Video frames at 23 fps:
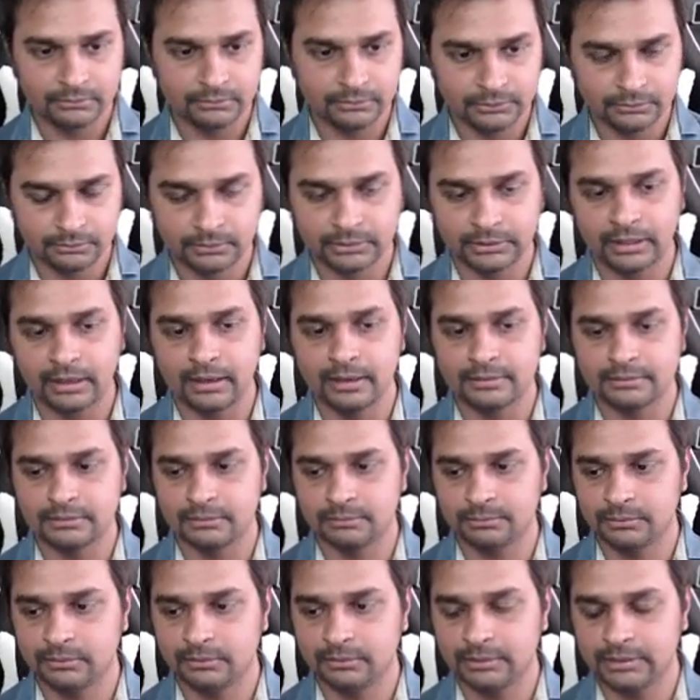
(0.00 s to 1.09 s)
who is working in
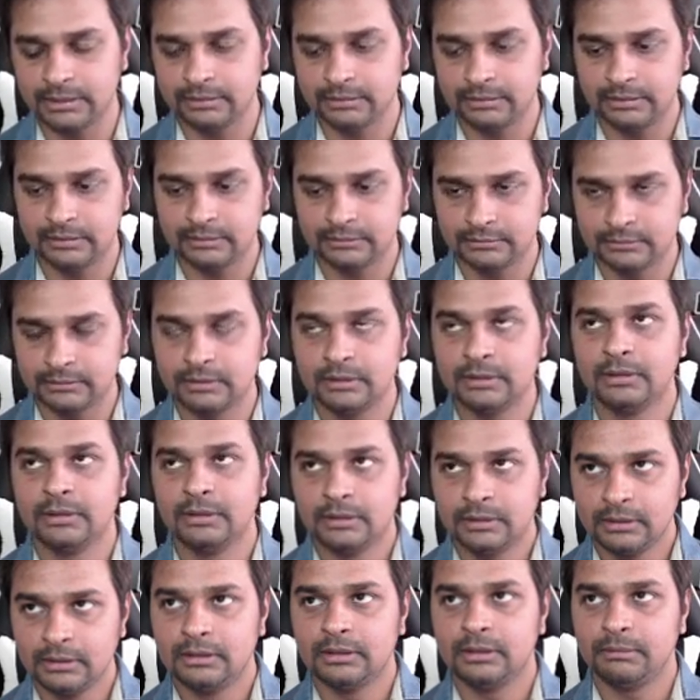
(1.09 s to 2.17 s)
support, and there's
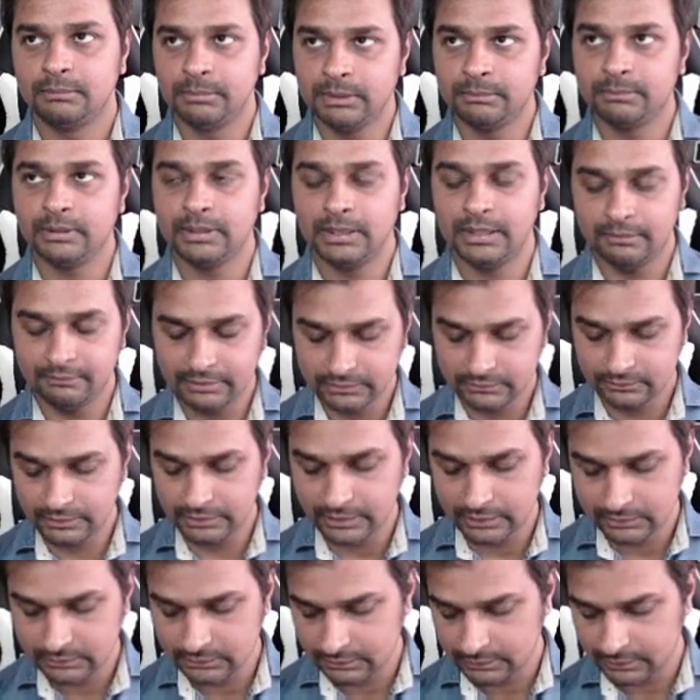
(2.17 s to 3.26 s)
people have actually
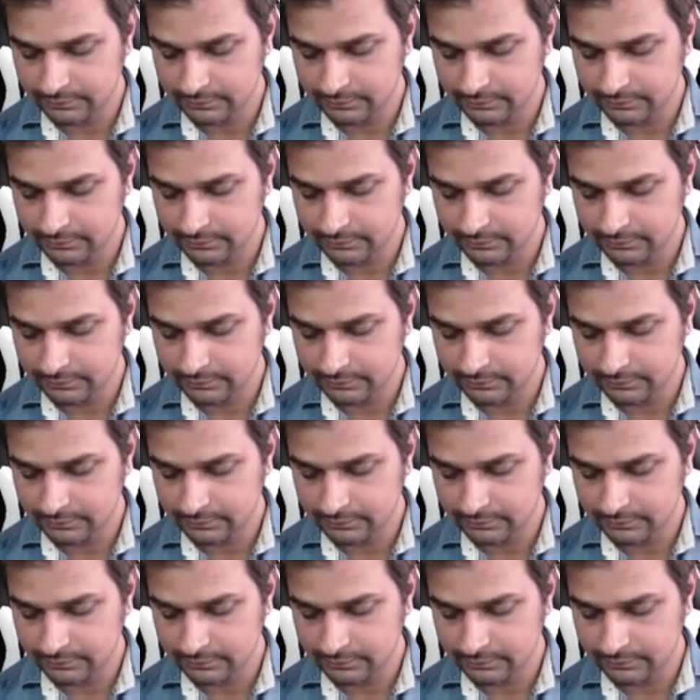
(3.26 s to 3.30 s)
heard